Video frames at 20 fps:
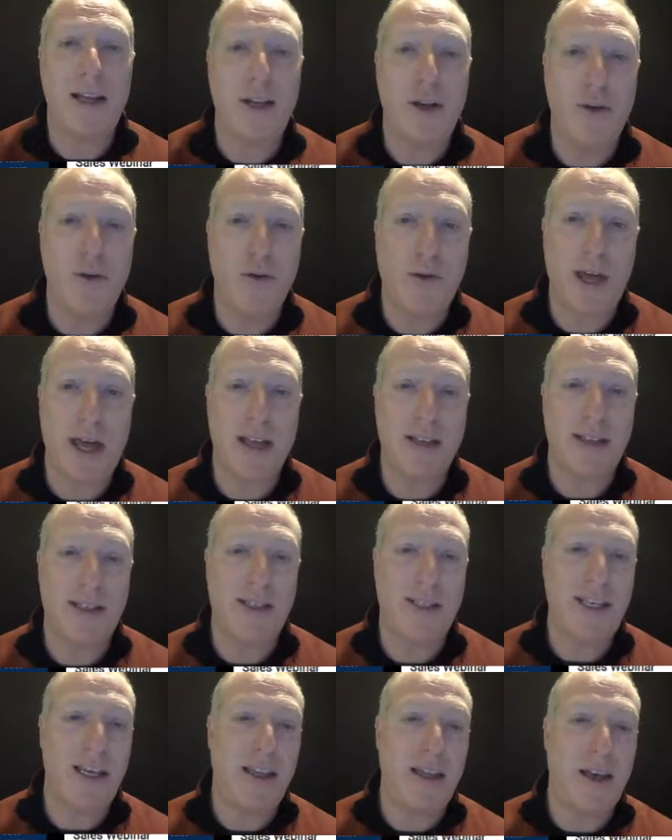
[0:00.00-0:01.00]
you can
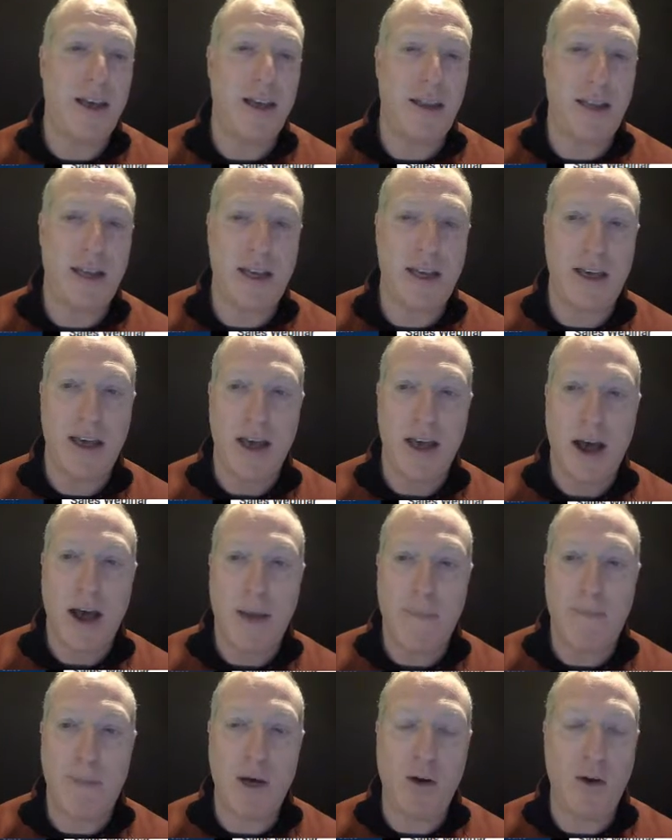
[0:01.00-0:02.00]
see the
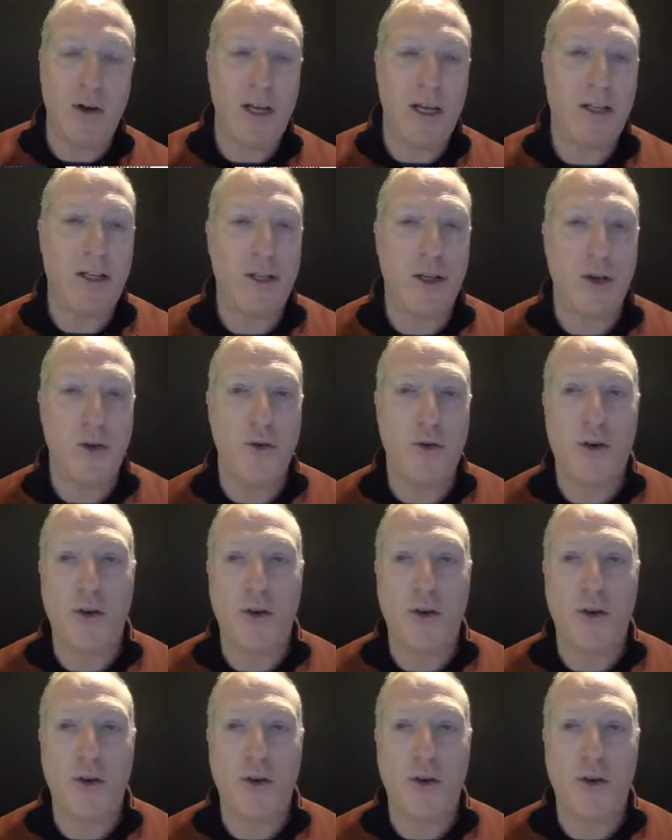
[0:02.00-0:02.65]
ability to